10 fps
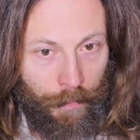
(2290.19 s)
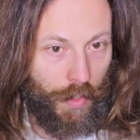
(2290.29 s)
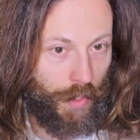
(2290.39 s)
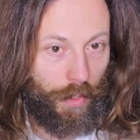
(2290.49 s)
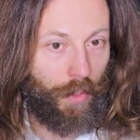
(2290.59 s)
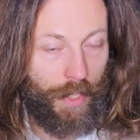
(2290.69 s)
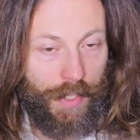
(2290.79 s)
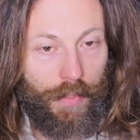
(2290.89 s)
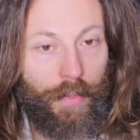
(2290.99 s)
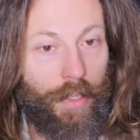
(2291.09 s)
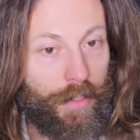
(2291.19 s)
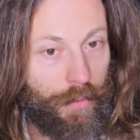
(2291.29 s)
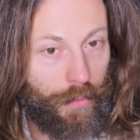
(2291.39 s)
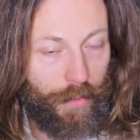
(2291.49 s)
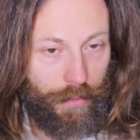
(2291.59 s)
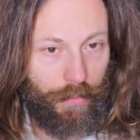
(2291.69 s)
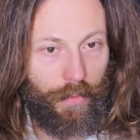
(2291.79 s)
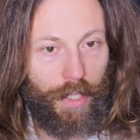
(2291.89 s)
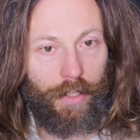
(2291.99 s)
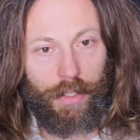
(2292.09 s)
So it's a very different
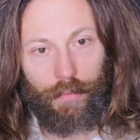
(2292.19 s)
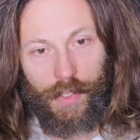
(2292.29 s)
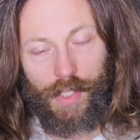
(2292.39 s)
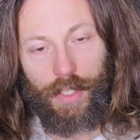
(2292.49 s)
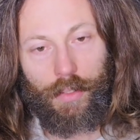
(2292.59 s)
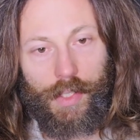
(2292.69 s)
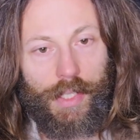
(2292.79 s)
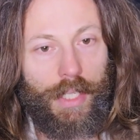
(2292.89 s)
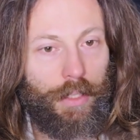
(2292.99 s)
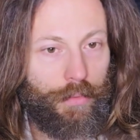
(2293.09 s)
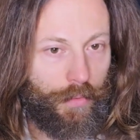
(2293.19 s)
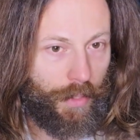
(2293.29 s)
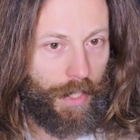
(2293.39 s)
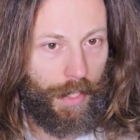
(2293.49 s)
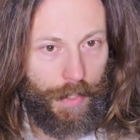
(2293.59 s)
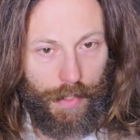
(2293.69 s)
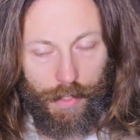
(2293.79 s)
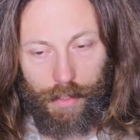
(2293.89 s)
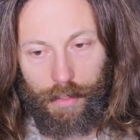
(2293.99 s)
affair if you see yourself as